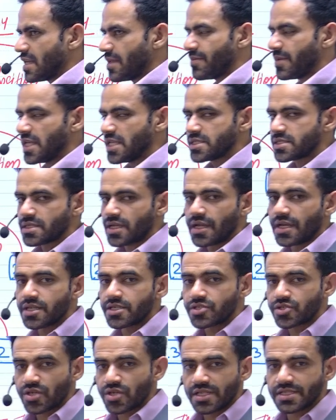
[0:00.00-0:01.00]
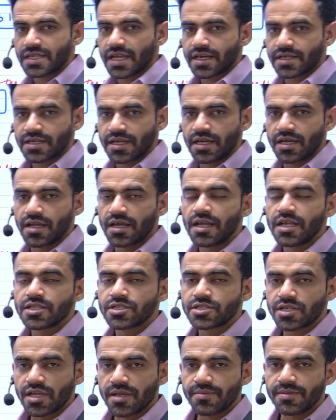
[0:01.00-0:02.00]
means industrial sector,
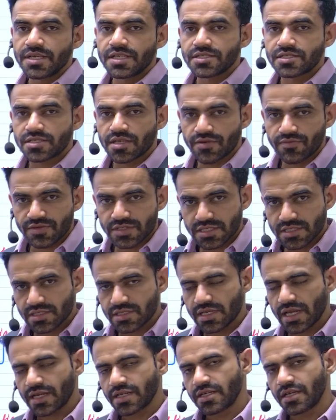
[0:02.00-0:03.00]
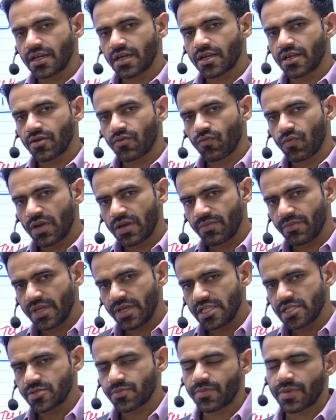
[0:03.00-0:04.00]
3 means services sector, 1
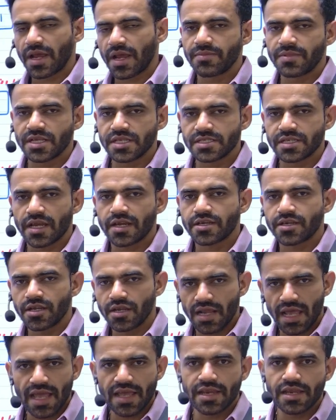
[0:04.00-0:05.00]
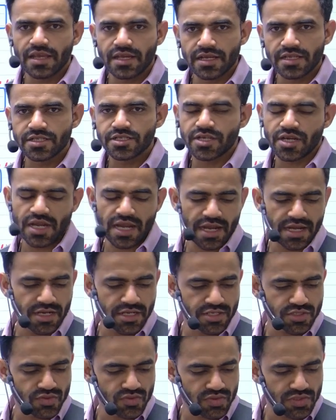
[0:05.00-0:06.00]
means primary sector, agriculture
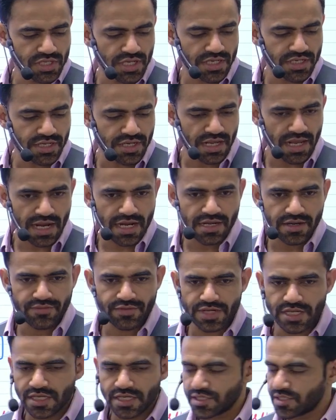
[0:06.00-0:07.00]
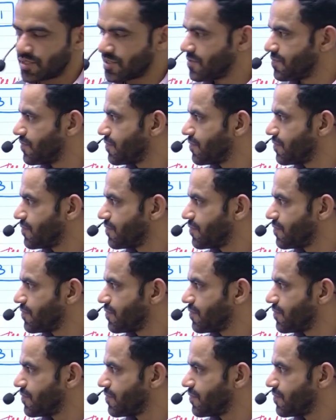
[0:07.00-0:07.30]
and associated activities.